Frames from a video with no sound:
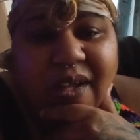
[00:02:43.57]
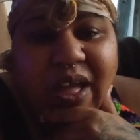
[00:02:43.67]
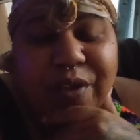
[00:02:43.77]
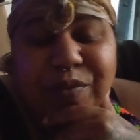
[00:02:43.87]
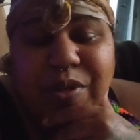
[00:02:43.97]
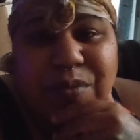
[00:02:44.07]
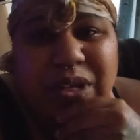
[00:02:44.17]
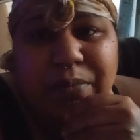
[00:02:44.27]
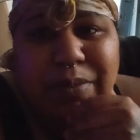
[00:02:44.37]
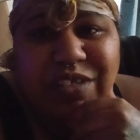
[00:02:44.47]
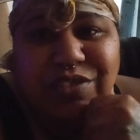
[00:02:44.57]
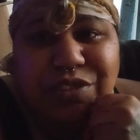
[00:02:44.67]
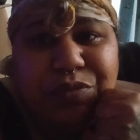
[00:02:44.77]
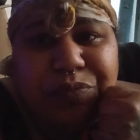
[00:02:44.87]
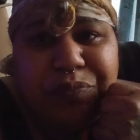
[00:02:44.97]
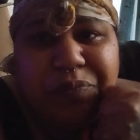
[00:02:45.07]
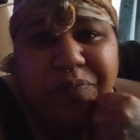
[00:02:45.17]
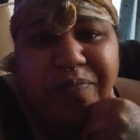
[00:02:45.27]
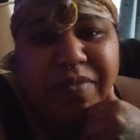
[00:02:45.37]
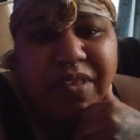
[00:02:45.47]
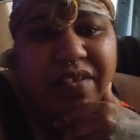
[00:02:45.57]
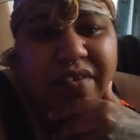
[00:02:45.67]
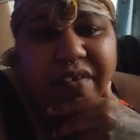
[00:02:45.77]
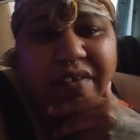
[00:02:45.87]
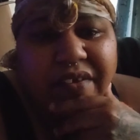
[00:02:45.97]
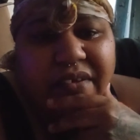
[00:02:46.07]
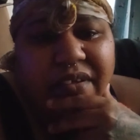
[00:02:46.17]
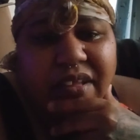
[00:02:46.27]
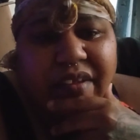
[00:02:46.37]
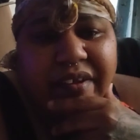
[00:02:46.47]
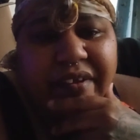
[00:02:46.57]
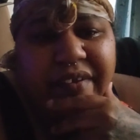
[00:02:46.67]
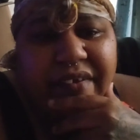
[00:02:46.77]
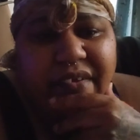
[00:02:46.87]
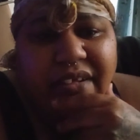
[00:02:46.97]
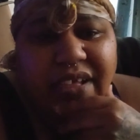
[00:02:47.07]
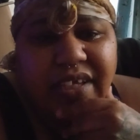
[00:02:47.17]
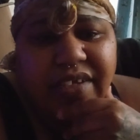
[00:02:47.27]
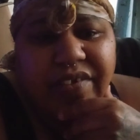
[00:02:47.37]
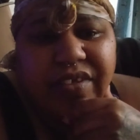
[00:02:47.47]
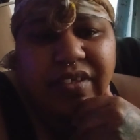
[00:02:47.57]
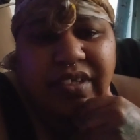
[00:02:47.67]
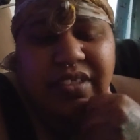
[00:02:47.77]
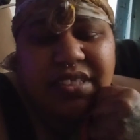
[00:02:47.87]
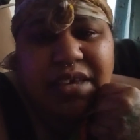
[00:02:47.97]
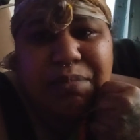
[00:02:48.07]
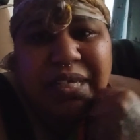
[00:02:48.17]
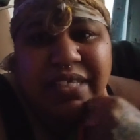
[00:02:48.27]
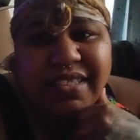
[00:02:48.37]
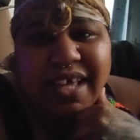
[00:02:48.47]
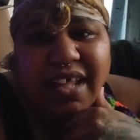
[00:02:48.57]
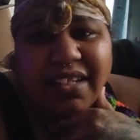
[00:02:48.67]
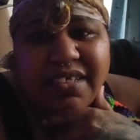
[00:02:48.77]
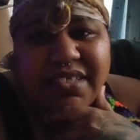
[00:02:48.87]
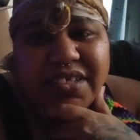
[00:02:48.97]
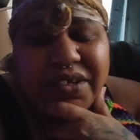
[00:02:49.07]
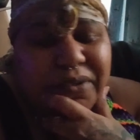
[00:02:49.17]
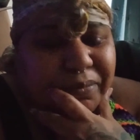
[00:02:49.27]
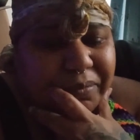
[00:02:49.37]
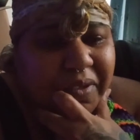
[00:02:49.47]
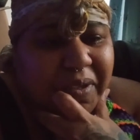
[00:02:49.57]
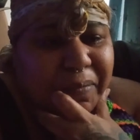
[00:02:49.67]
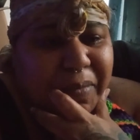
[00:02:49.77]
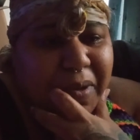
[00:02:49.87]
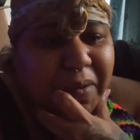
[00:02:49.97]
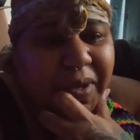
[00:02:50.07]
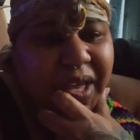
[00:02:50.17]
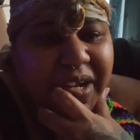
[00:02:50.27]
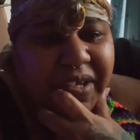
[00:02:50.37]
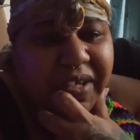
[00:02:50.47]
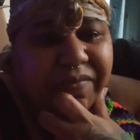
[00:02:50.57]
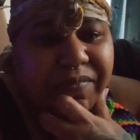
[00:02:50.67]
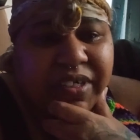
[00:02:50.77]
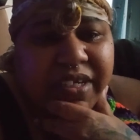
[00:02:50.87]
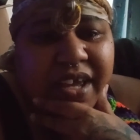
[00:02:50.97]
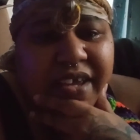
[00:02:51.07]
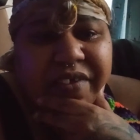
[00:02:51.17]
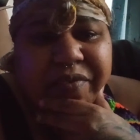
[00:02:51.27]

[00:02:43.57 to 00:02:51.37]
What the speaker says: I don't know what I'm about to do. I just ate me a salad, so I'm kind of good for the night.